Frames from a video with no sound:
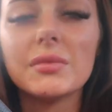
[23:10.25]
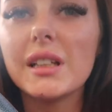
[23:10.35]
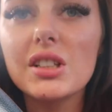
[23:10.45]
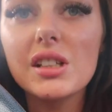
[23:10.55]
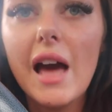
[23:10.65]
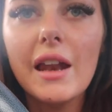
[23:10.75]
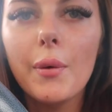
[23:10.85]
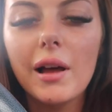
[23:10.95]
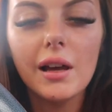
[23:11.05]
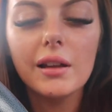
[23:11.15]
literally
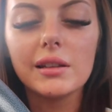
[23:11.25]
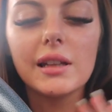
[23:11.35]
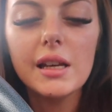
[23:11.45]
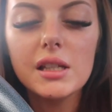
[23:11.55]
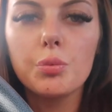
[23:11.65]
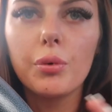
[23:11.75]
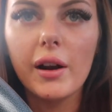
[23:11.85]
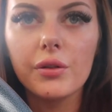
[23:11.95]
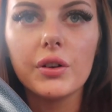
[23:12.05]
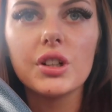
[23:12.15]
anywhere like Leeds,
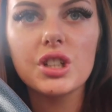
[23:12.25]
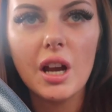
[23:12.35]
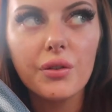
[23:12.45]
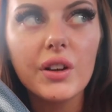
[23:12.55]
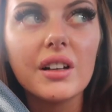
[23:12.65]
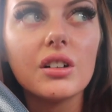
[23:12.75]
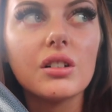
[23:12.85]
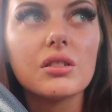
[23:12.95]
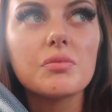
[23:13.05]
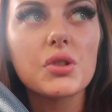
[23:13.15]
Bradford,
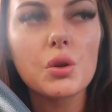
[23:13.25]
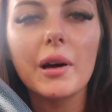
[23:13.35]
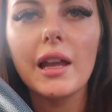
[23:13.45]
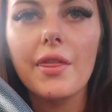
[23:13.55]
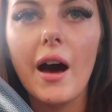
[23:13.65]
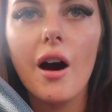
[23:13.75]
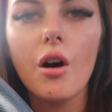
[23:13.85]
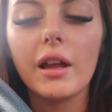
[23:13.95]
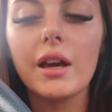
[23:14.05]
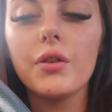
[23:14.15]
Sheffield, somewhere like that,
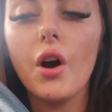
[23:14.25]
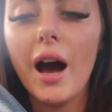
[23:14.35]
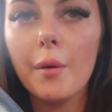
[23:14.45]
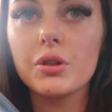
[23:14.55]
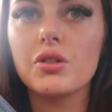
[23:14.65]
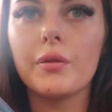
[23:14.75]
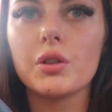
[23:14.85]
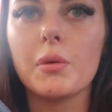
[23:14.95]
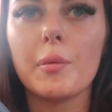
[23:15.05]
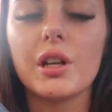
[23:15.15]
or like if you're happy to
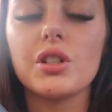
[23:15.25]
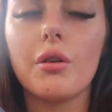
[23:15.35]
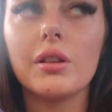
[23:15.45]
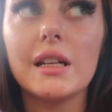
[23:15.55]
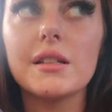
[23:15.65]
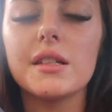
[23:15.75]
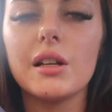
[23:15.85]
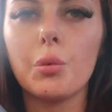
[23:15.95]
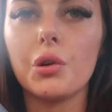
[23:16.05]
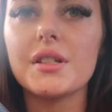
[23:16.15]
travel to her, because you only need to
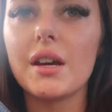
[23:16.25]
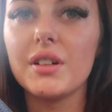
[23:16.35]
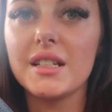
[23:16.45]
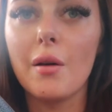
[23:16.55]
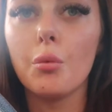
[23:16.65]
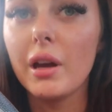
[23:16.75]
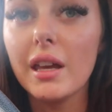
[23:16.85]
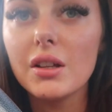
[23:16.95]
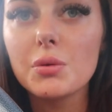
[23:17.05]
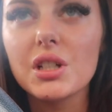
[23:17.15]
see her once every 10
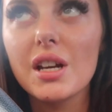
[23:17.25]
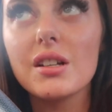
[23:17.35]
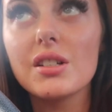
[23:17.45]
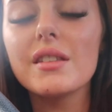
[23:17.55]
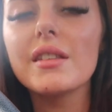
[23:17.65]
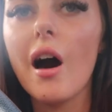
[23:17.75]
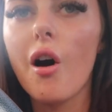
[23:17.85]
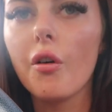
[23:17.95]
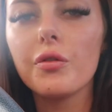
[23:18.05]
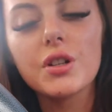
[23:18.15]
weeks, which isn't that
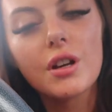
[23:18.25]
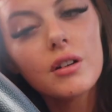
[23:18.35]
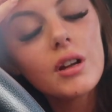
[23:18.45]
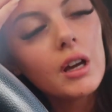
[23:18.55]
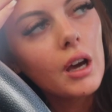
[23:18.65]
often.